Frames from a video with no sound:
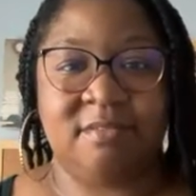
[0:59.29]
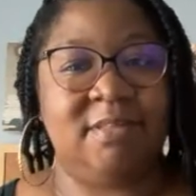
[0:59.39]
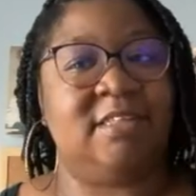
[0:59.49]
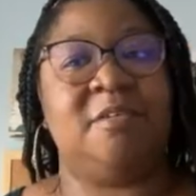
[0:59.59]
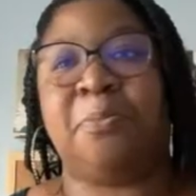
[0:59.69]

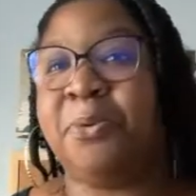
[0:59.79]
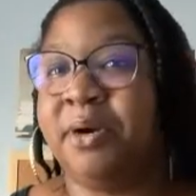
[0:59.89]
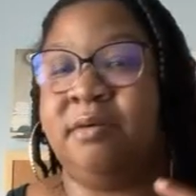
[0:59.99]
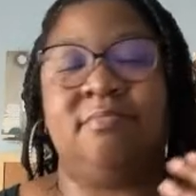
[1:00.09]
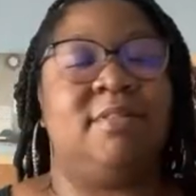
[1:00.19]
that
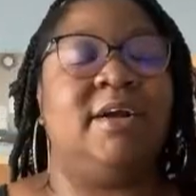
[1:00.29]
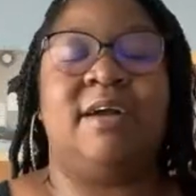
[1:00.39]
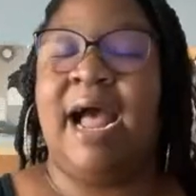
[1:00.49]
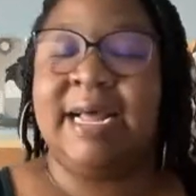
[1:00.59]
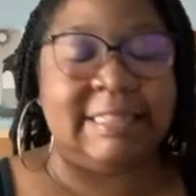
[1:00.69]
support their
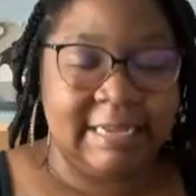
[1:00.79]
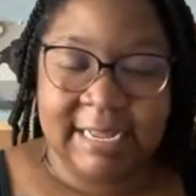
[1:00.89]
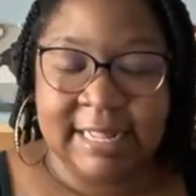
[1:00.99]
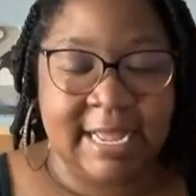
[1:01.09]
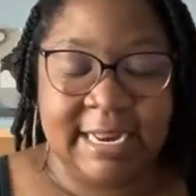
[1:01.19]
high ticket
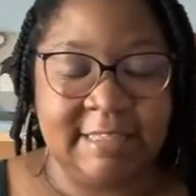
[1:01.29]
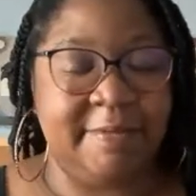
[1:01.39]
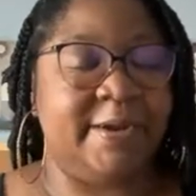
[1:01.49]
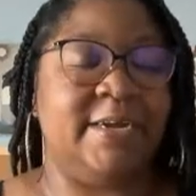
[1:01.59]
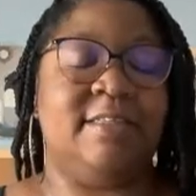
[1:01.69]
client
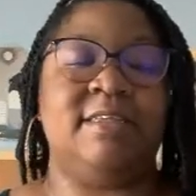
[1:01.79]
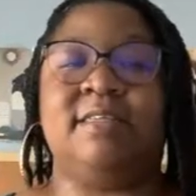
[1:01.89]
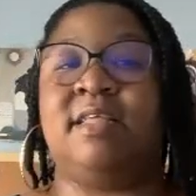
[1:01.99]
experiences,